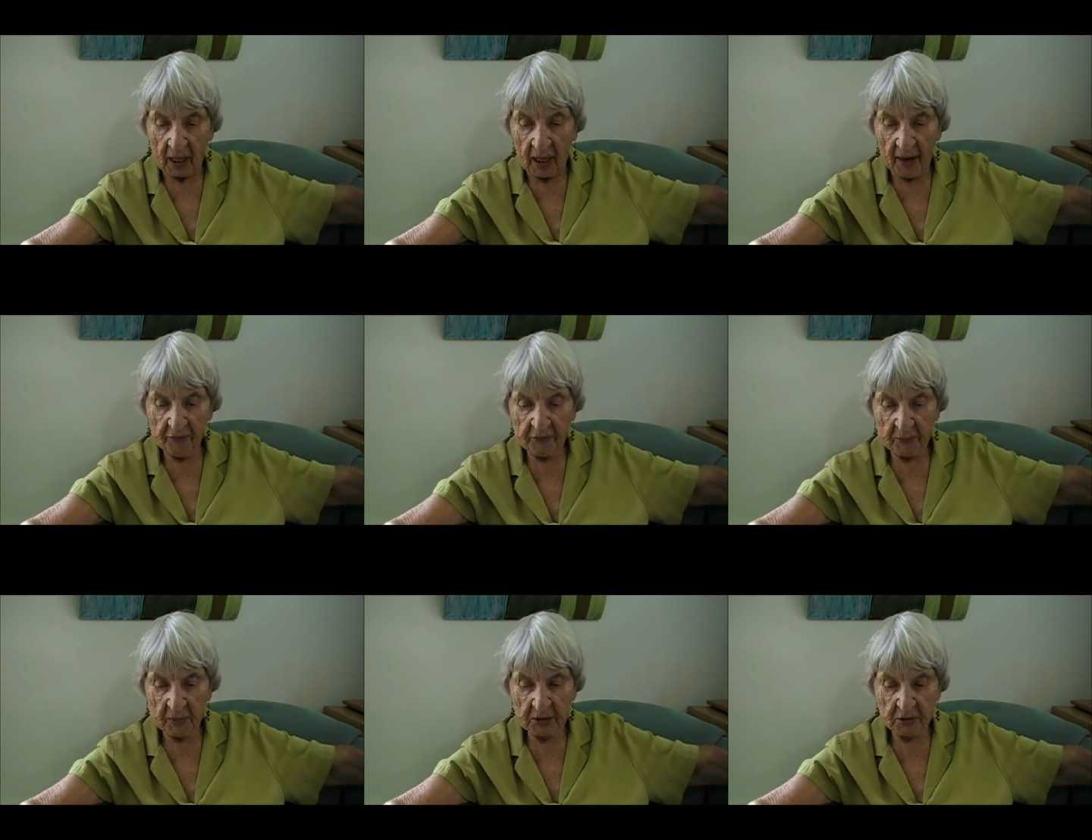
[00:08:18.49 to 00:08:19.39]
After
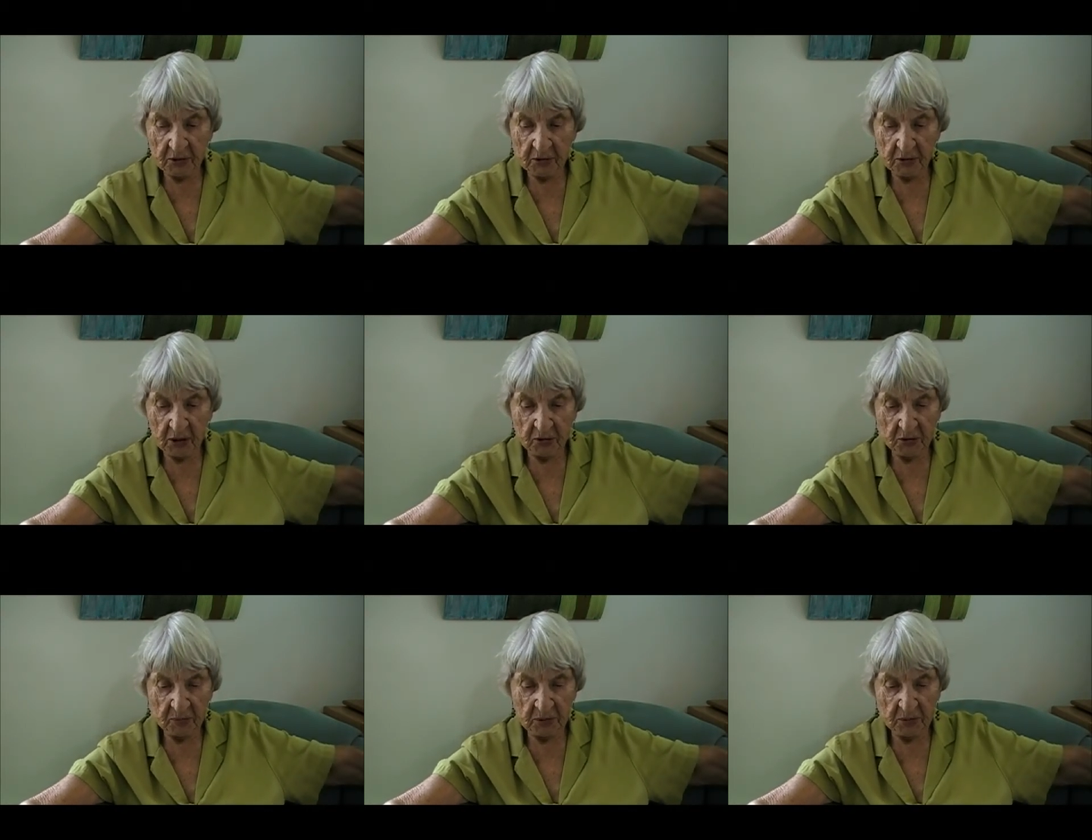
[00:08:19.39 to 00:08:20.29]
much
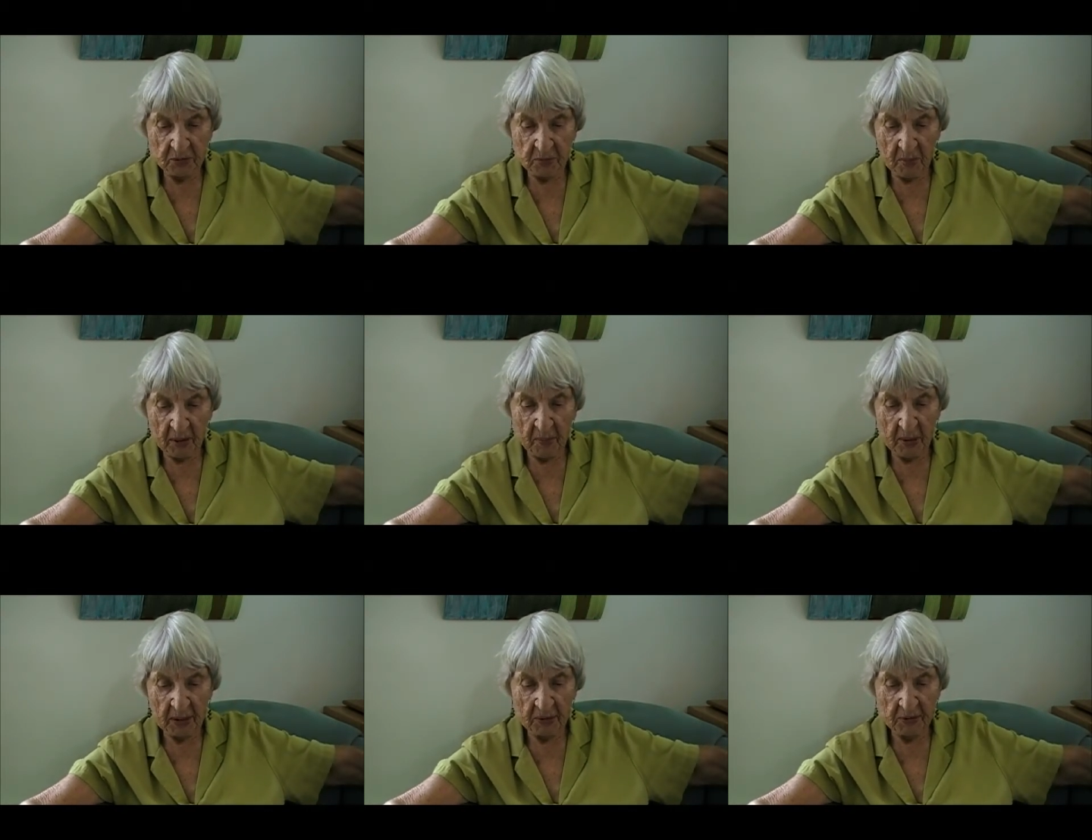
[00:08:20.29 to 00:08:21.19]
discussion between my
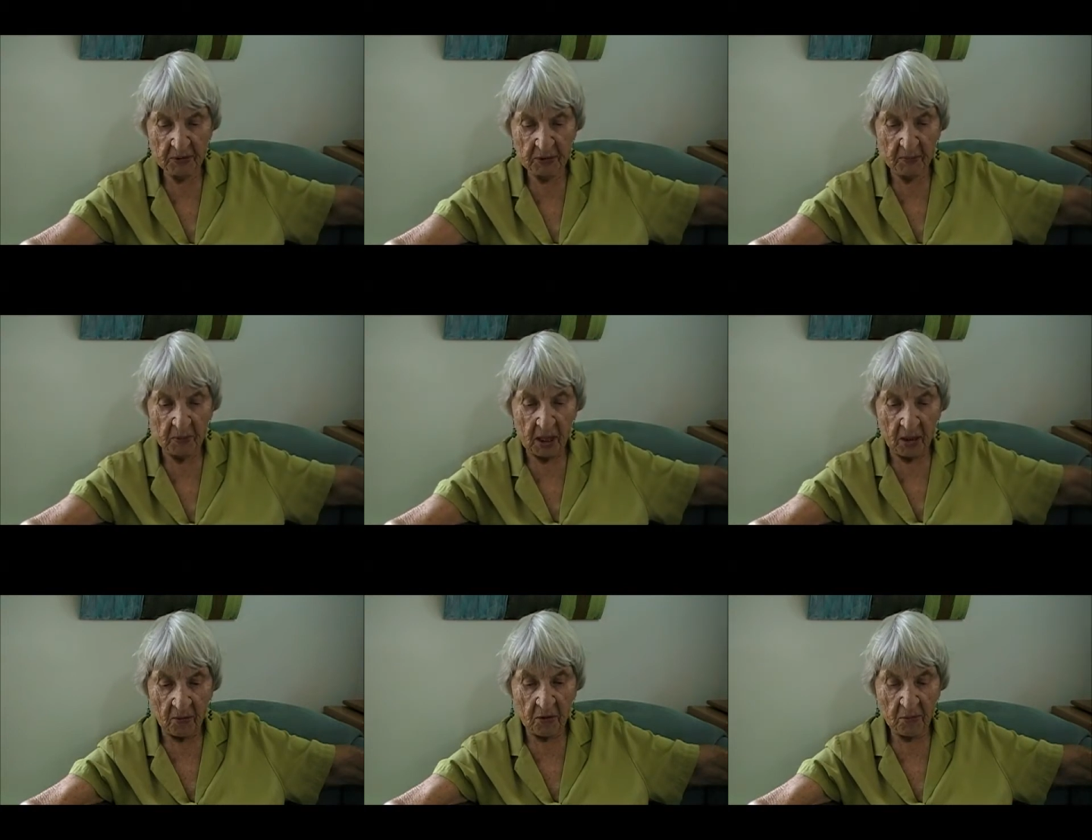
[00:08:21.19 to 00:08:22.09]
parents,
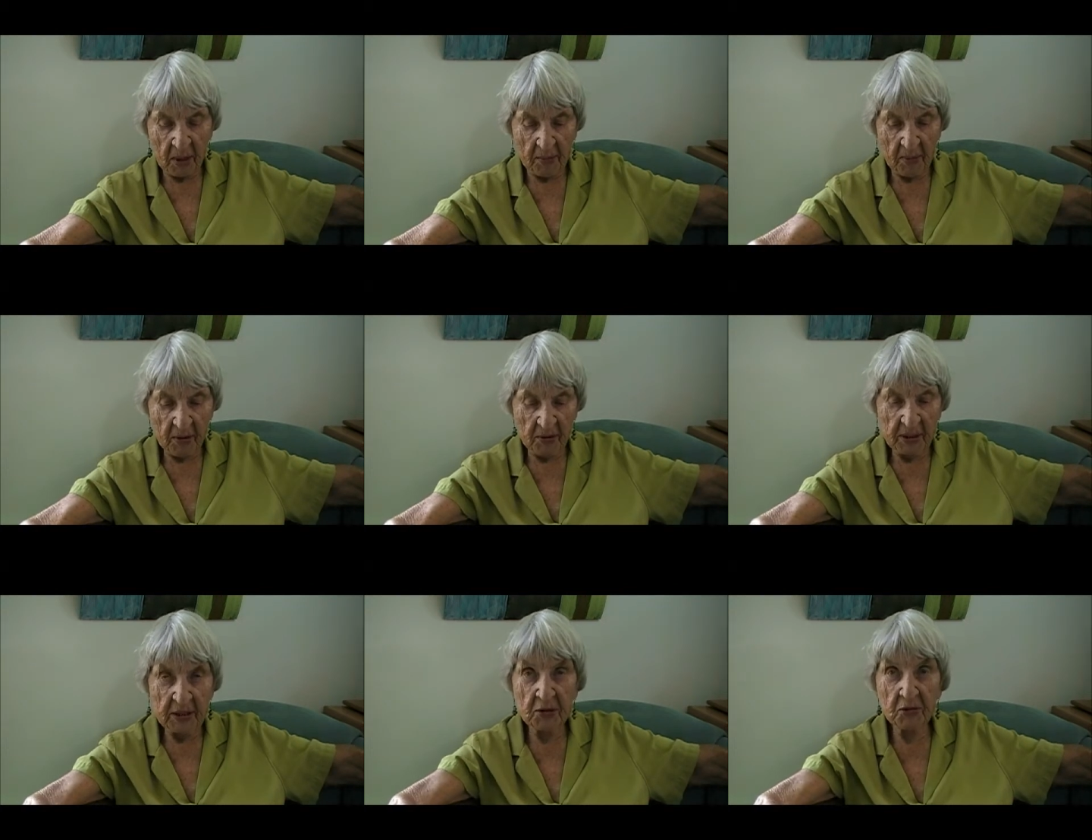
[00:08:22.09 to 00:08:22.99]
with my mother
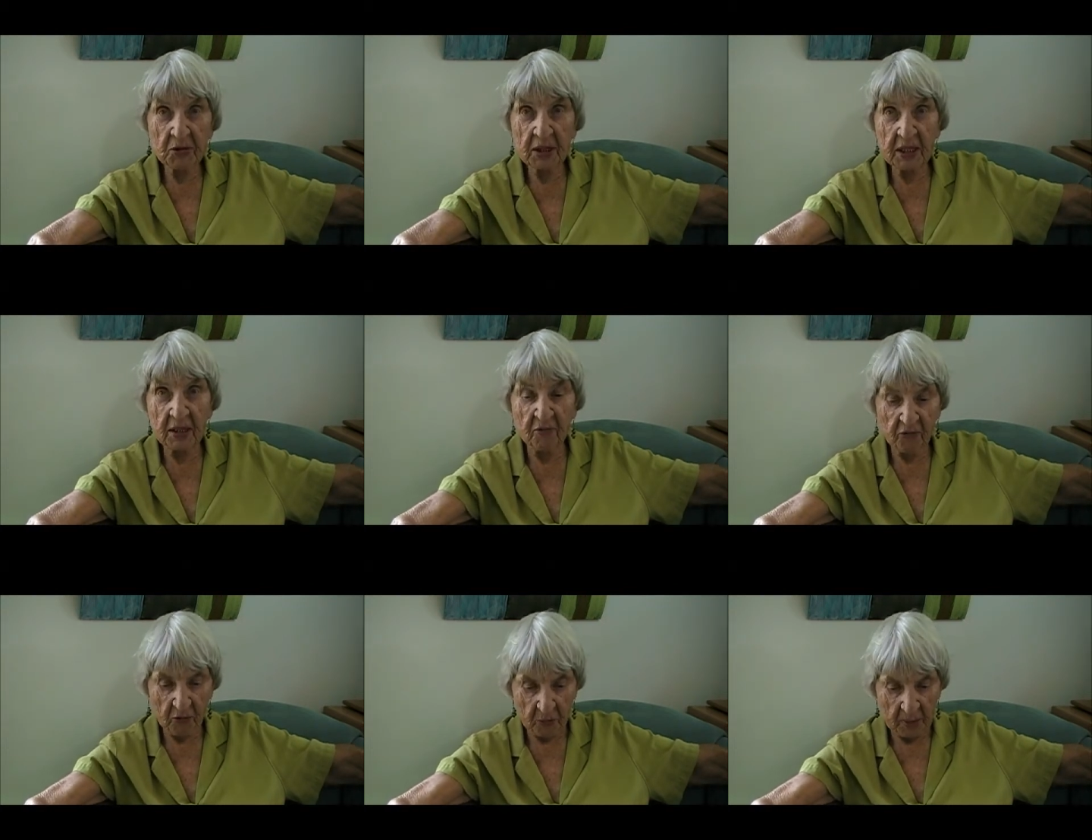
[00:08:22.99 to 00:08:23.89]
interceding
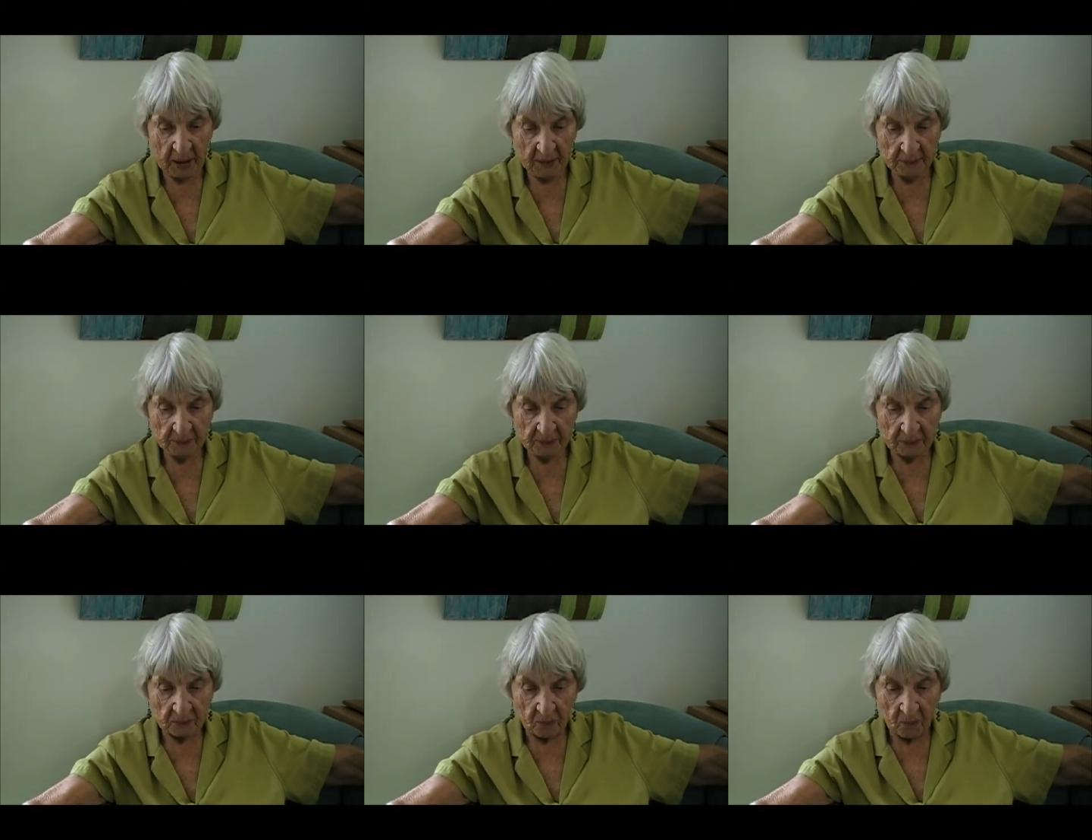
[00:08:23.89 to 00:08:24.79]
for me,
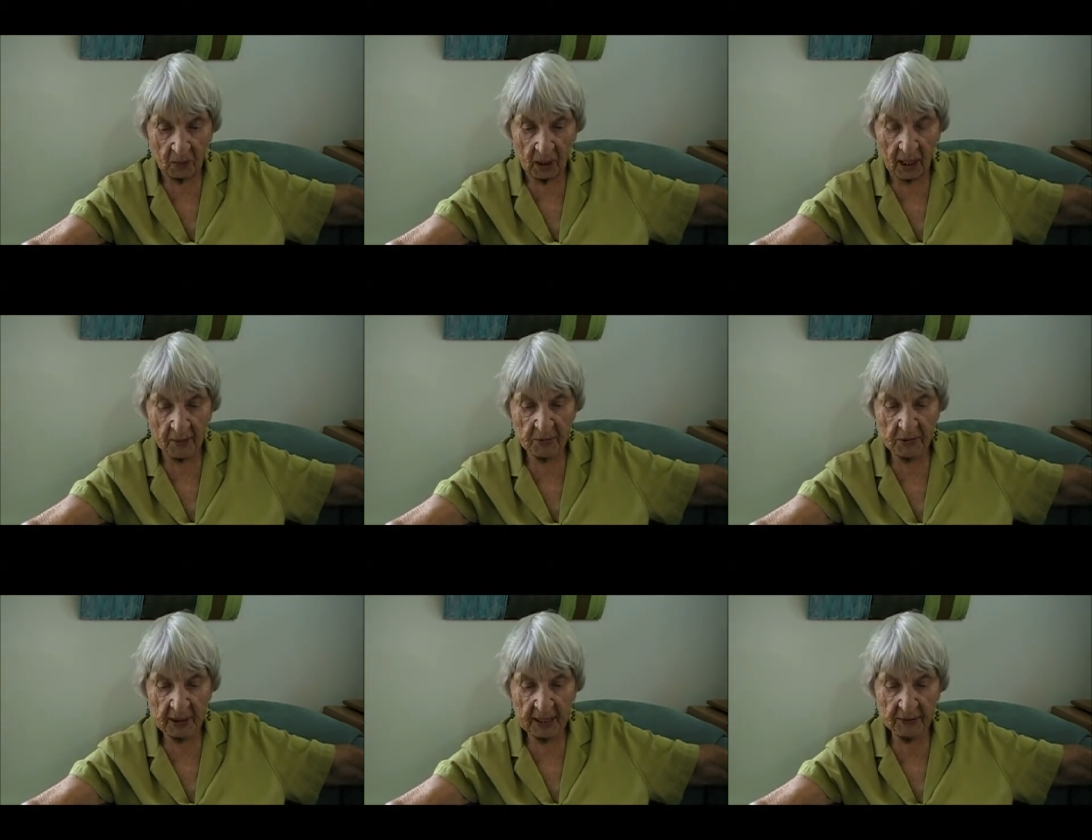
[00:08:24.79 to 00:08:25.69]
I was
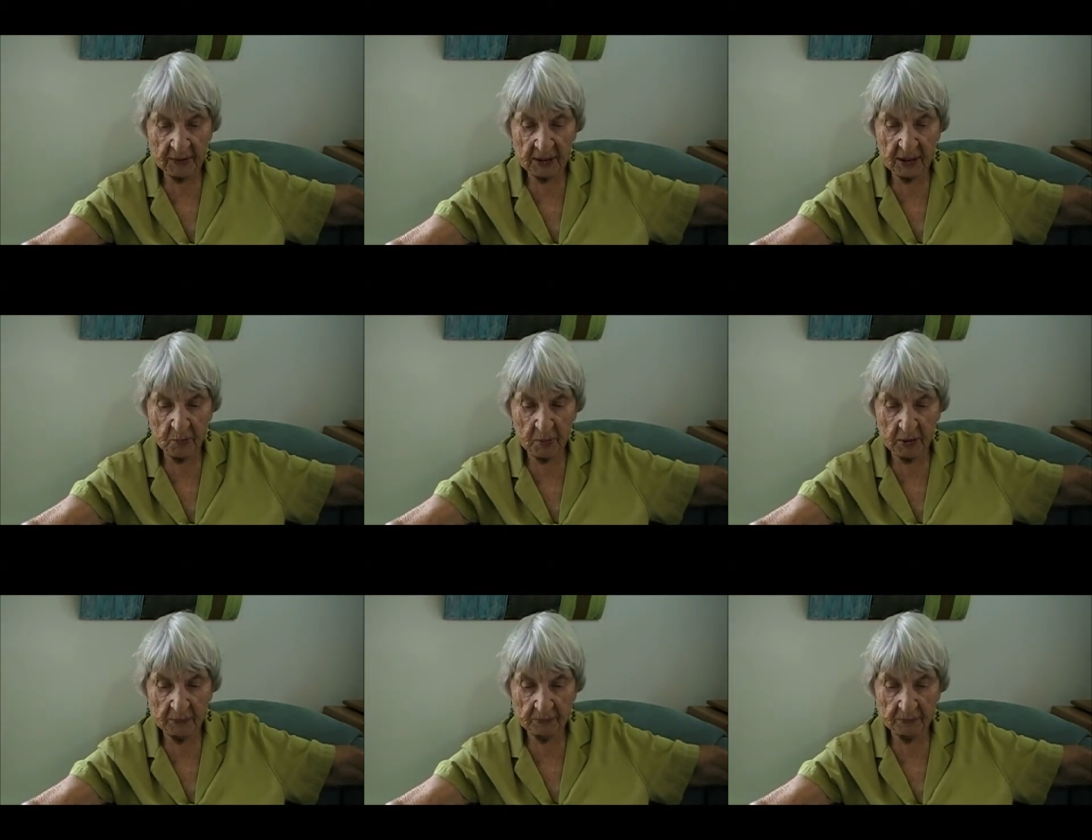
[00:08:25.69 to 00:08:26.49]
allowed to keep it.